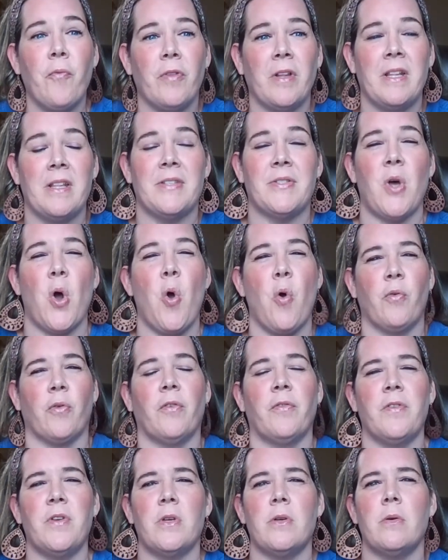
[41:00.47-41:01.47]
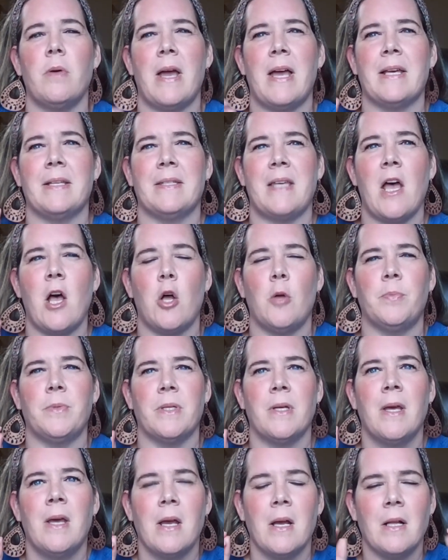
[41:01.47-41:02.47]
this overview has helped
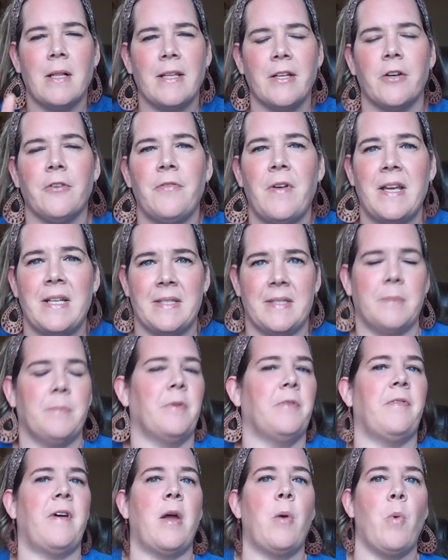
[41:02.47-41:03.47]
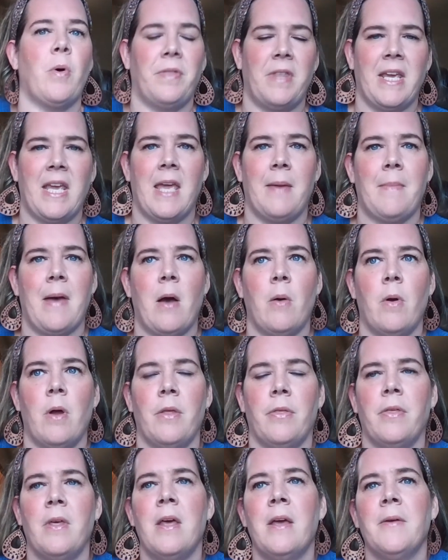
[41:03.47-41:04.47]
clarify and simplify what they came out with.
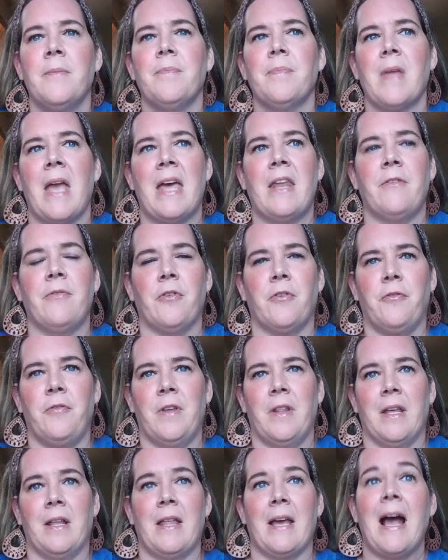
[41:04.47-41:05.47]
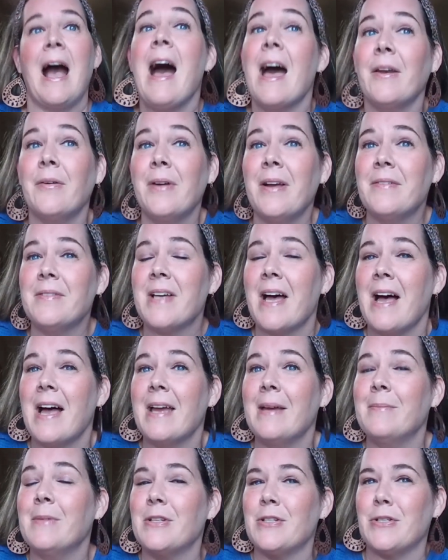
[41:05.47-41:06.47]
And if you're feeling like, I don't have
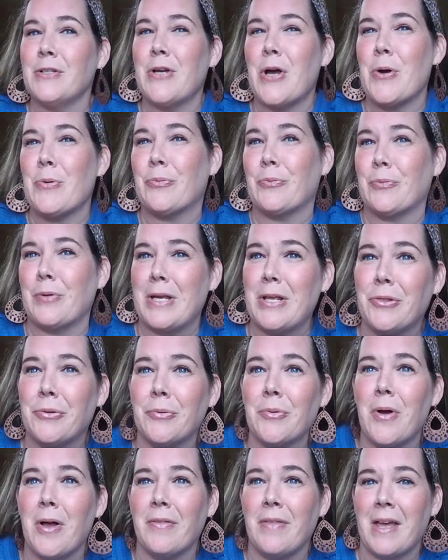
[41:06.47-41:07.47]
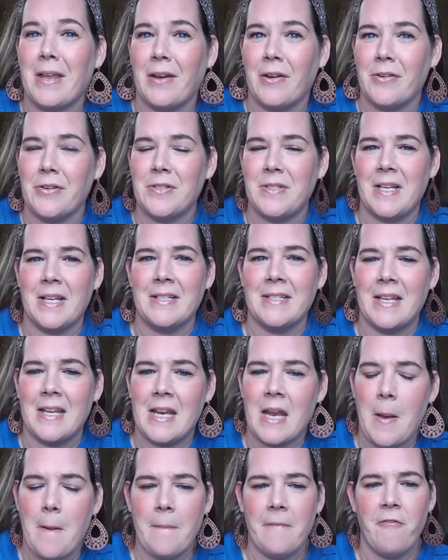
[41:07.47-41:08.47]
time to go read through all that and understand it,
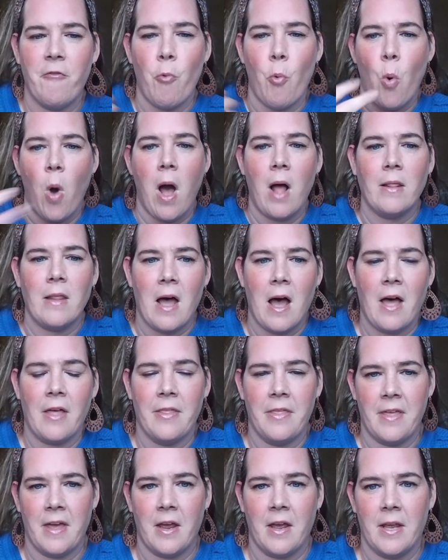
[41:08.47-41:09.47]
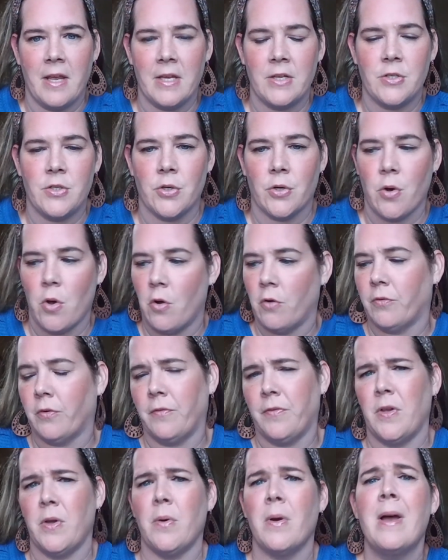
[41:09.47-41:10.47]
voila, that is your
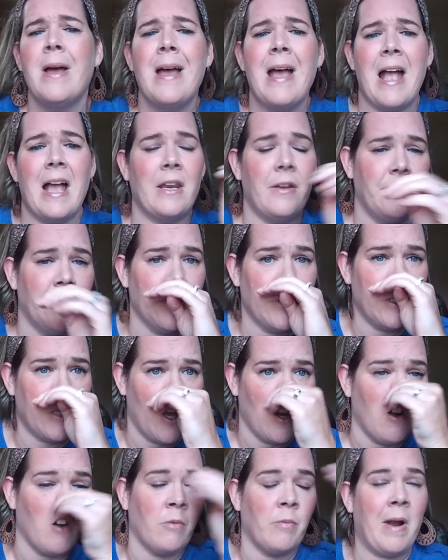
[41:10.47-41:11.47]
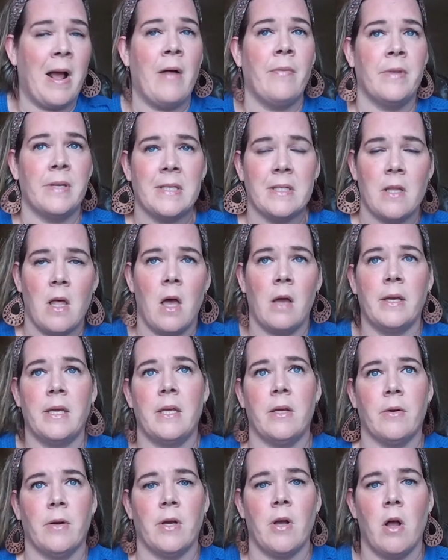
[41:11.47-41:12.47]
overview. And if you stuck around this long
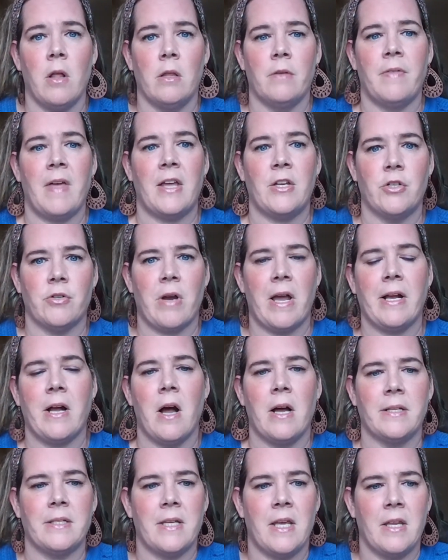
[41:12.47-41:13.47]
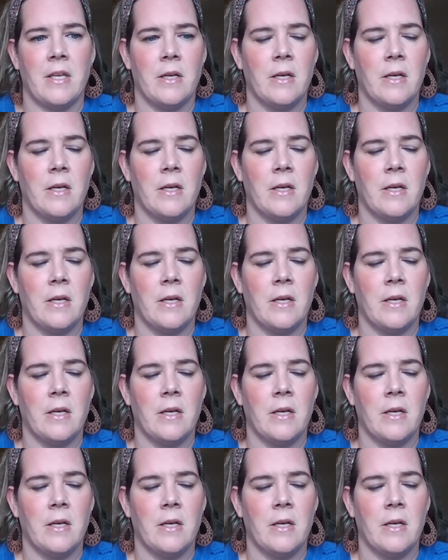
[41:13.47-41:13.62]
hearing all of that dry content,